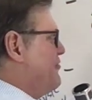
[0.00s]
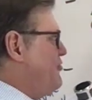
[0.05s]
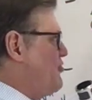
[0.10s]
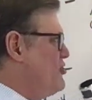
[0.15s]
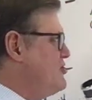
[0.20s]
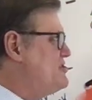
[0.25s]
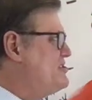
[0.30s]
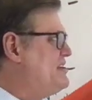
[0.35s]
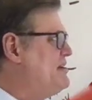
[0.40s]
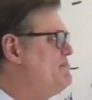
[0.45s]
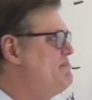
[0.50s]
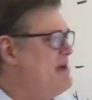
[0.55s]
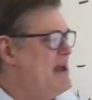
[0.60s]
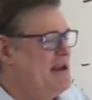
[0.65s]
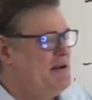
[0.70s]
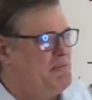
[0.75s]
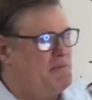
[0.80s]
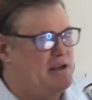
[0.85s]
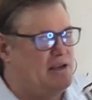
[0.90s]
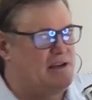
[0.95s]
First
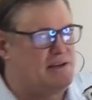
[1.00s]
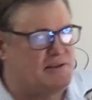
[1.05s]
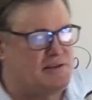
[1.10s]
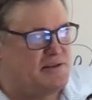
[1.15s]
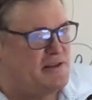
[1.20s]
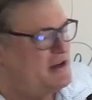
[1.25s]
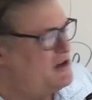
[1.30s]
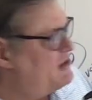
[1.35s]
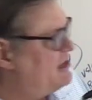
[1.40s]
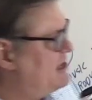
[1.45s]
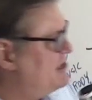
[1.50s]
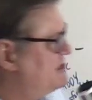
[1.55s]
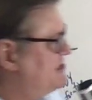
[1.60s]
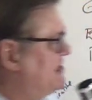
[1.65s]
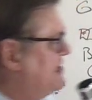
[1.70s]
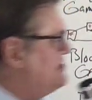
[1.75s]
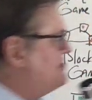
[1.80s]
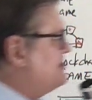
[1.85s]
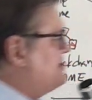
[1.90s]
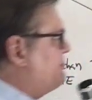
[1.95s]
Amendment. The United
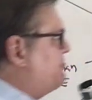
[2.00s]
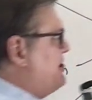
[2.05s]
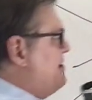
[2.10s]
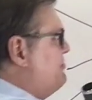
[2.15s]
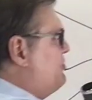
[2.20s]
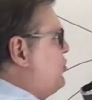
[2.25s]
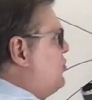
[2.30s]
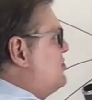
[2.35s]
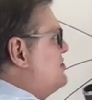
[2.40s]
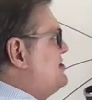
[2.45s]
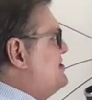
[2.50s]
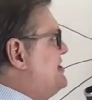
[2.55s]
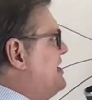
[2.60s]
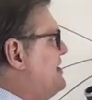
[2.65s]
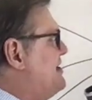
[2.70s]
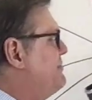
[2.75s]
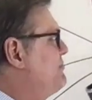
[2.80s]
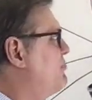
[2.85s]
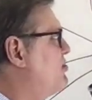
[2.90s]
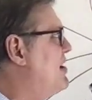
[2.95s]
States Supreme Court
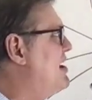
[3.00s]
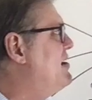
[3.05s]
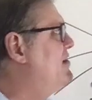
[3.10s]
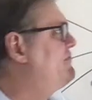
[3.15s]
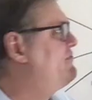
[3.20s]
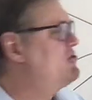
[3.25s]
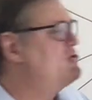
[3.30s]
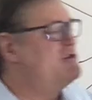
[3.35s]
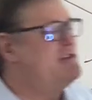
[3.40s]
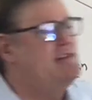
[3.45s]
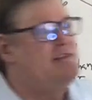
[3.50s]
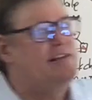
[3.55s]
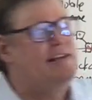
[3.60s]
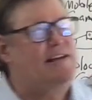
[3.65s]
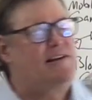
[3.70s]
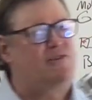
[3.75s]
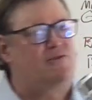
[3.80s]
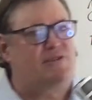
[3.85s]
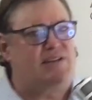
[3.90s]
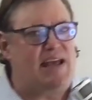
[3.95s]
said in Brown versus
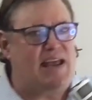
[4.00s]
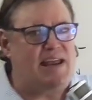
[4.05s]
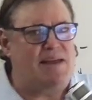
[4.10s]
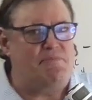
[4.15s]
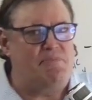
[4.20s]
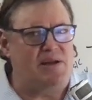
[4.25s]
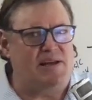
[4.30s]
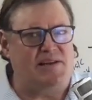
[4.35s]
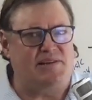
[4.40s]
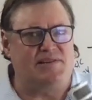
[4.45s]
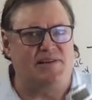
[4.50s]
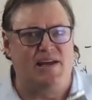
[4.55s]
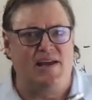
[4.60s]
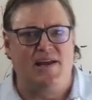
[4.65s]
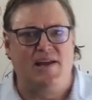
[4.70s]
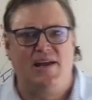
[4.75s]
Entertainment